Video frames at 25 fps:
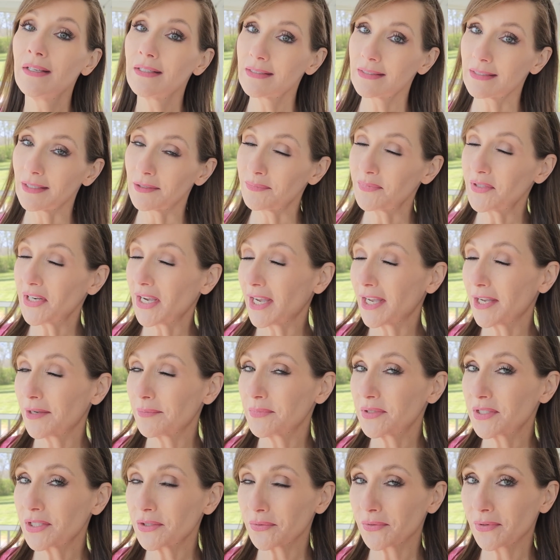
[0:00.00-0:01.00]

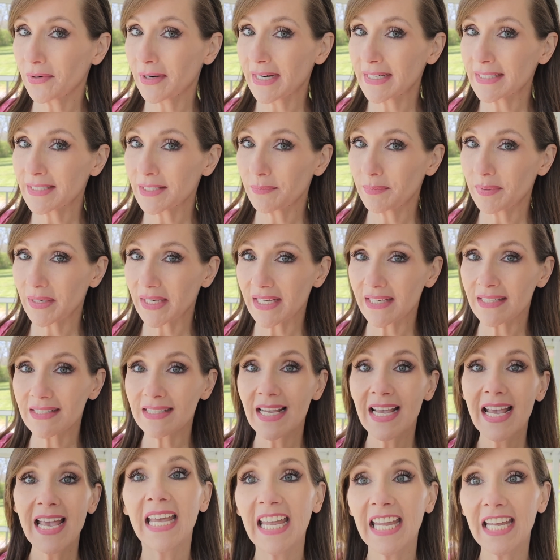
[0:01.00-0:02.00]
sometimes recipes,
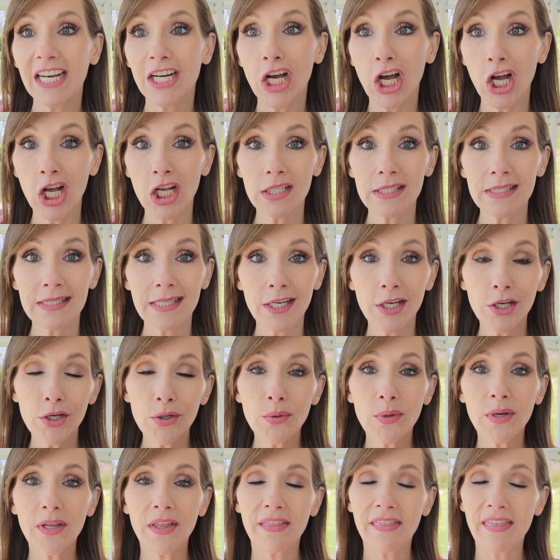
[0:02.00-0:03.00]
and
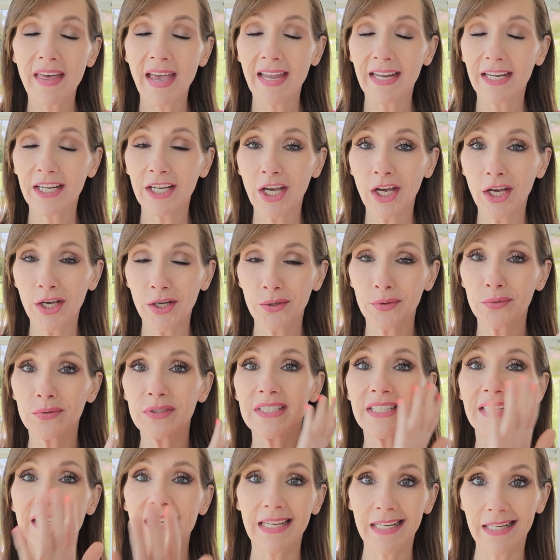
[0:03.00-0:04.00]
also that code
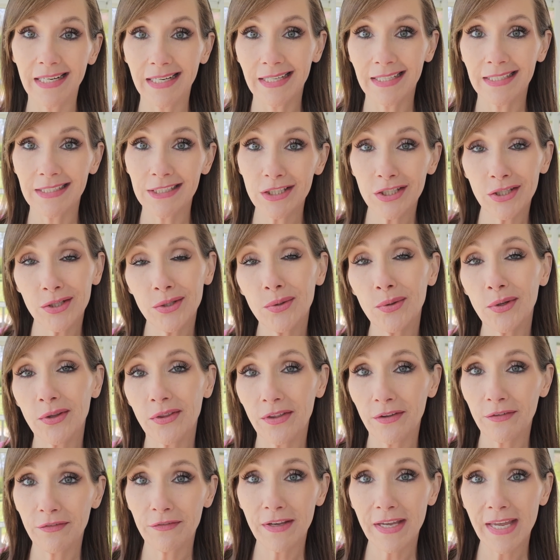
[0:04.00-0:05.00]
to get into
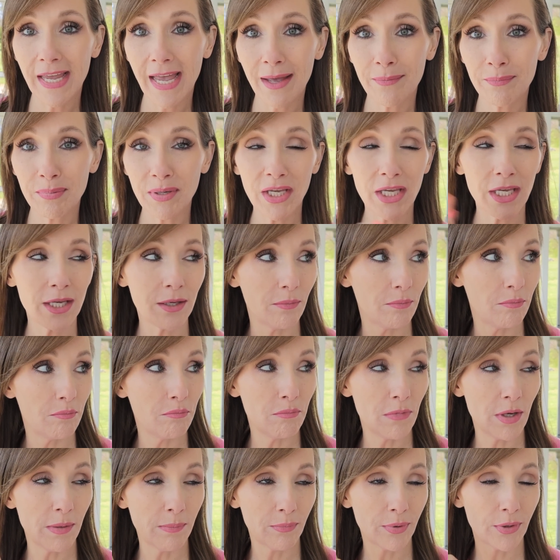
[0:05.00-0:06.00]
the VIP
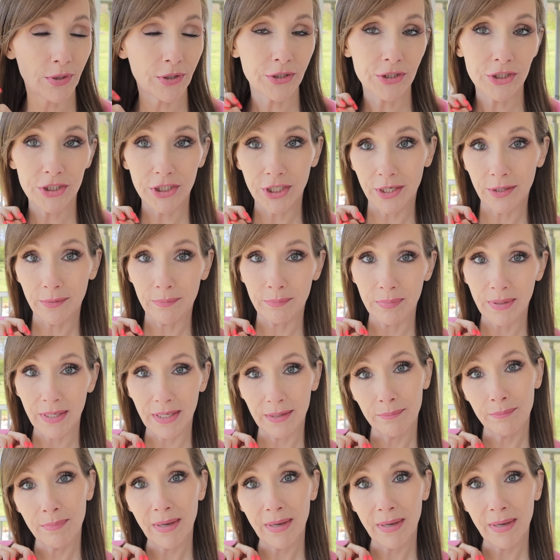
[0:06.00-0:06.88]
membership